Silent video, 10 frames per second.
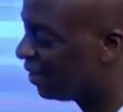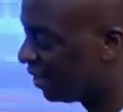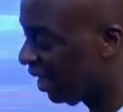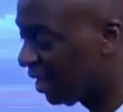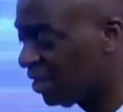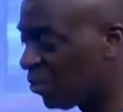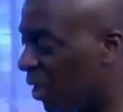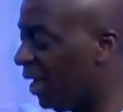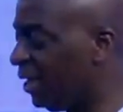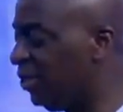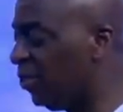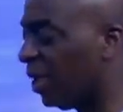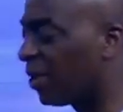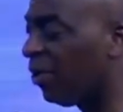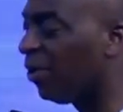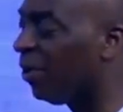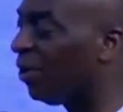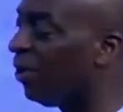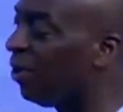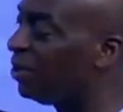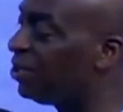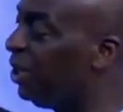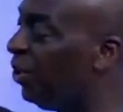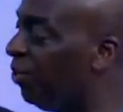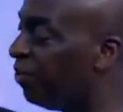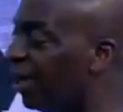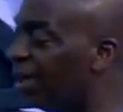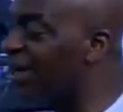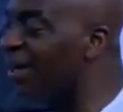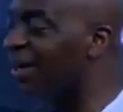That is why you are called Jehovah.